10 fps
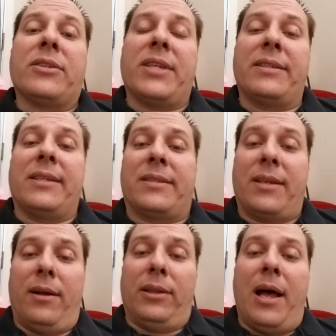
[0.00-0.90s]
since
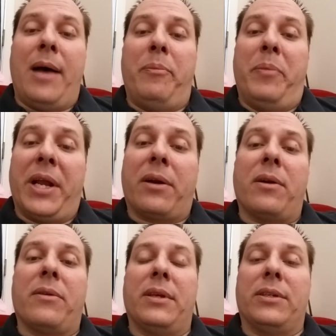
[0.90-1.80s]
it's a lot
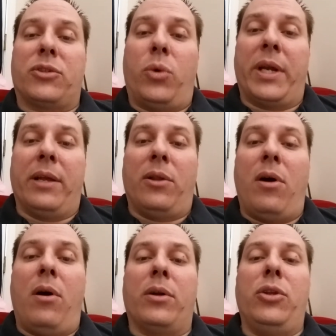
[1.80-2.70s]
bigger than a 20
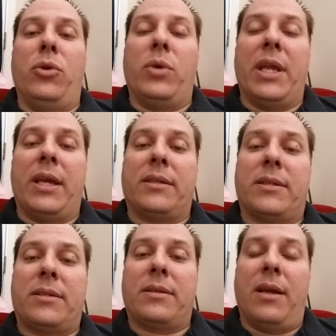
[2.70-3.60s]
long, you
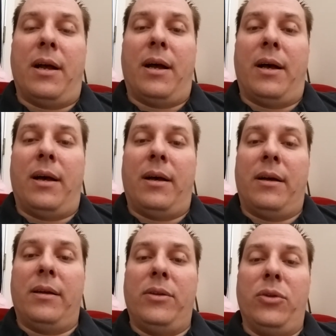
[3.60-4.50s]
get
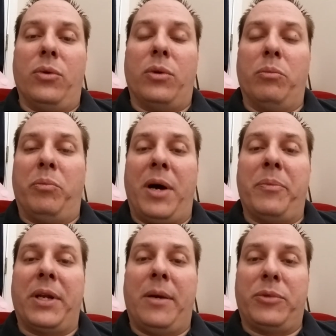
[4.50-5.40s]
uh, you
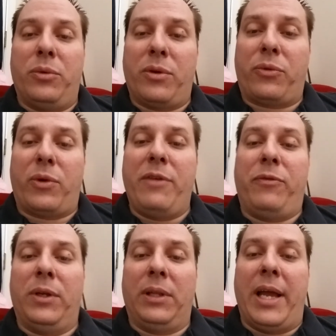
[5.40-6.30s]
bump it up to a three
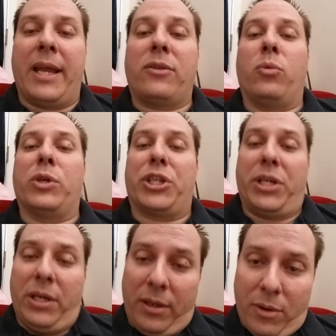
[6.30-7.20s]
foot length,
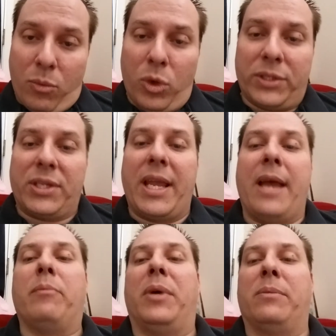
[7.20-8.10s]
which once
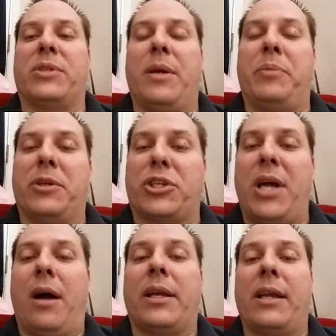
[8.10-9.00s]
again bumps up your
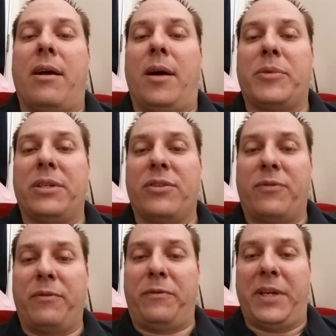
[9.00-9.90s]
stocking options
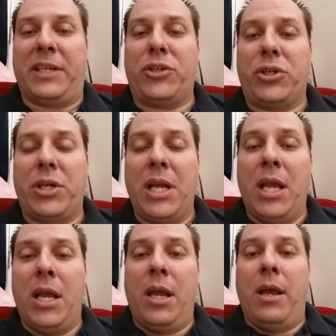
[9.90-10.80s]
for fish.
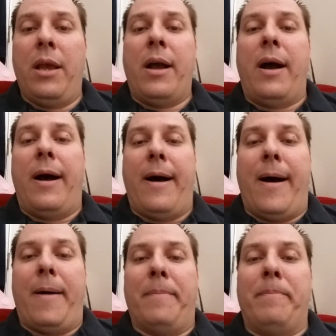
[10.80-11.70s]

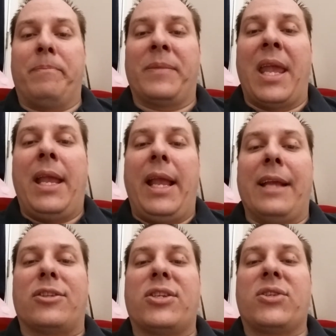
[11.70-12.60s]
Um,
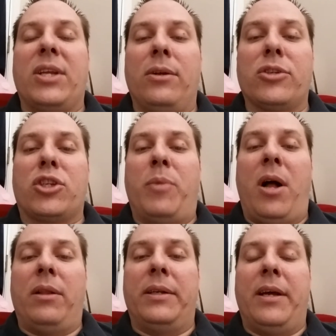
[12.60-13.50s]
it's still small